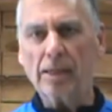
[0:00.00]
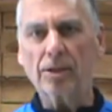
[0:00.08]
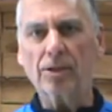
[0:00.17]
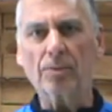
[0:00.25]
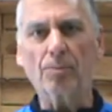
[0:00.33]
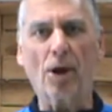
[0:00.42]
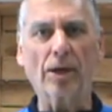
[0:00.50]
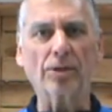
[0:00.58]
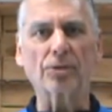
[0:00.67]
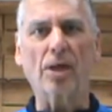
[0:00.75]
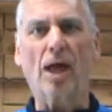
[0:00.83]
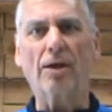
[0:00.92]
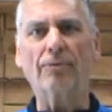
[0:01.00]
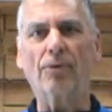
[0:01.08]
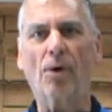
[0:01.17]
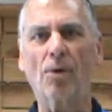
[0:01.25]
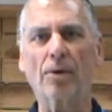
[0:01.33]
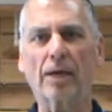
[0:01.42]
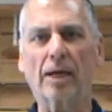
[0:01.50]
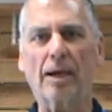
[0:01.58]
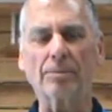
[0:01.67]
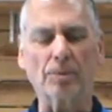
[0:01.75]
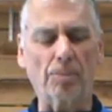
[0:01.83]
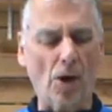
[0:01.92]
You bring the slide forward, and it
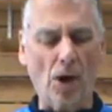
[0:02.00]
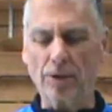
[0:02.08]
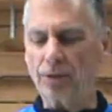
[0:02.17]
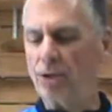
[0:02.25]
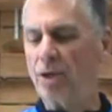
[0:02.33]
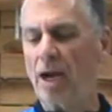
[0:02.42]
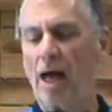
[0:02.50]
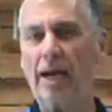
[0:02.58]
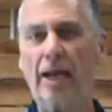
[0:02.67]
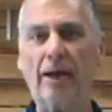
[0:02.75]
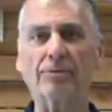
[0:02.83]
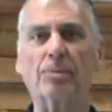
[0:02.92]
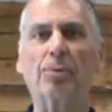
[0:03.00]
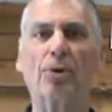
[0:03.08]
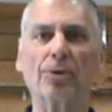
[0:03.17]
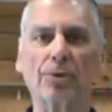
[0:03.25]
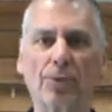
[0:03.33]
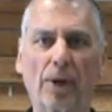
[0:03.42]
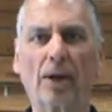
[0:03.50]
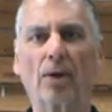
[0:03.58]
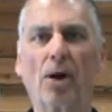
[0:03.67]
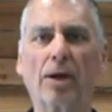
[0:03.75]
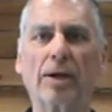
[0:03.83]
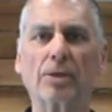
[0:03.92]
comes apart. You do not have to pull the
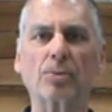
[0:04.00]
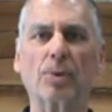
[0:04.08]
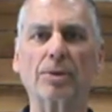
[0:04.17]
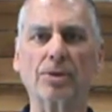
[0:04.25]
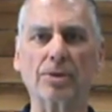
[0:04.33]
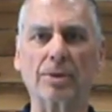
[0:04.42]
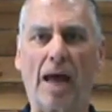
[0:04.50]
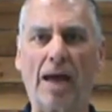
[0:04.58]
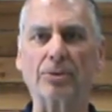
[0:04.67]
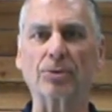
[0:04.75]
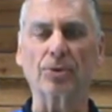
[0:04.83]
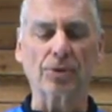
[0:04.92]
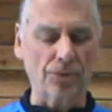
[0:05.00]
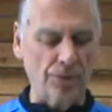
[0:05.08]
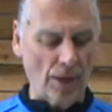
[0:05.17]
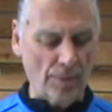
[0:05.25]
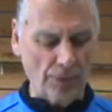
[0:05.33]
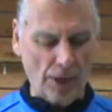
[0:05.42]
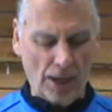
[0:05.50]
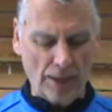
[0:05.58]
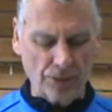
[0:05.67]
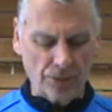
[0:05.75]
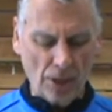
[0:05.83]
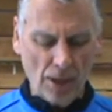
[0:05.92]
trigger on this, which is nicer than some
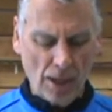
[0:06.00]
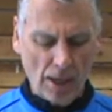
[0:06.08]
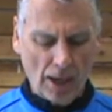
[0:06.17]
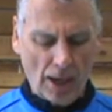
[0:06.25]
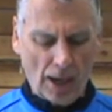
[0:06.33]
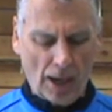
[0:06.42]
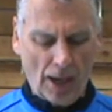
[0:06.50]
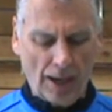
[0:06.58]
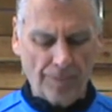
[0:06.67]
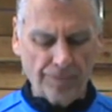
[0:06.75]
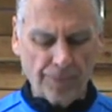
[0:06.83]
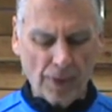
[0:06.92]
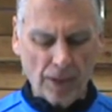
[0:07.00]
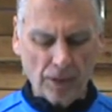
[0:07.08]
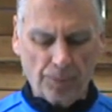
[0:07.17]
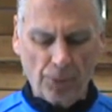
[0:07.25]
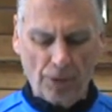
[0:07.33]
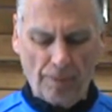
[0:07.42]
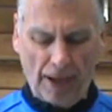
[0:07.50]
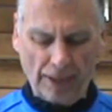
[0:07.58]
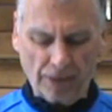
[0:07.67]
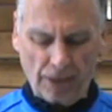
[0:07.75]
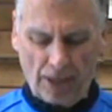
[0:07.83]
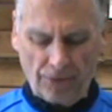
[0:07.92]
guns. Put it
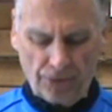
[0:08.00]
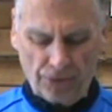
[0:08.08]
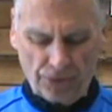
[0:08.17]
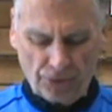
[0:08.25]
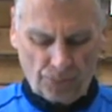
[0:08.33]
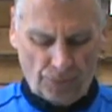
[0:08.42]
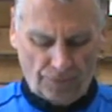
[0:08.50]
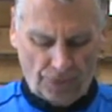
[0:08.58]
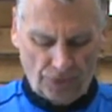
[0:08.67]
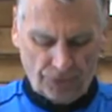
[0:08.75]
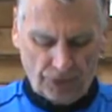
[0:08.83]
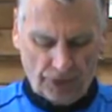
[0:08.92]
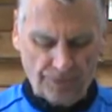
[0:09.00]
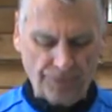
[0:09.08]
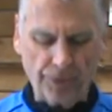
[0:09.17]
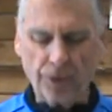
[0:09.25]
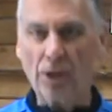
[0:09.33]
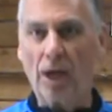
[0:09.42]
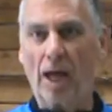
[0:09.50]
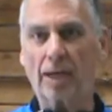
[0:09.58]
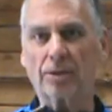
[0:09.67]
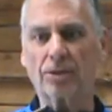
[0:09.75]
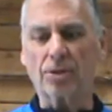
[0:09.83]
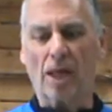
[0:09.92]
back together, you just reverse it, you
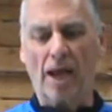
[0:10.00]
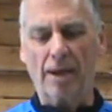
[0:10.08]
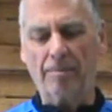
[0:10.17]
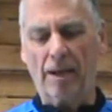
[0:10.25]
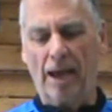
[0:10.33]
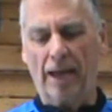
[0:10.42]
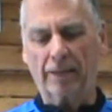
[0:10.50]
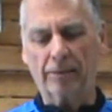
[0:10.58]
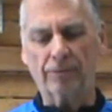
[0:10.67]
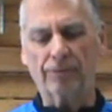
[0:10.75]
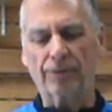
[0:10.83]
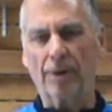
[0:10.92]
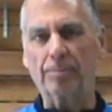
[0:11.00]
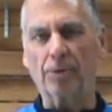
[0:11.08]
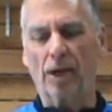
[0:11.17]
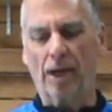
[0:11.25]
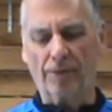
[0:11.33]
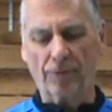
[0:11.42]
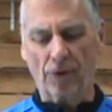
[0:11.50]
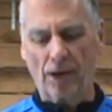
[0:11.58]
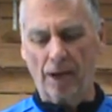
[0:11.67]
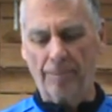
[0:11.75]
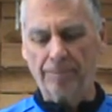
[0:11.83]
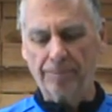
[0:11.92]
lock the slide back, flip the lever
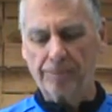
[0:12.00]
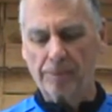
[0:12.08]
up,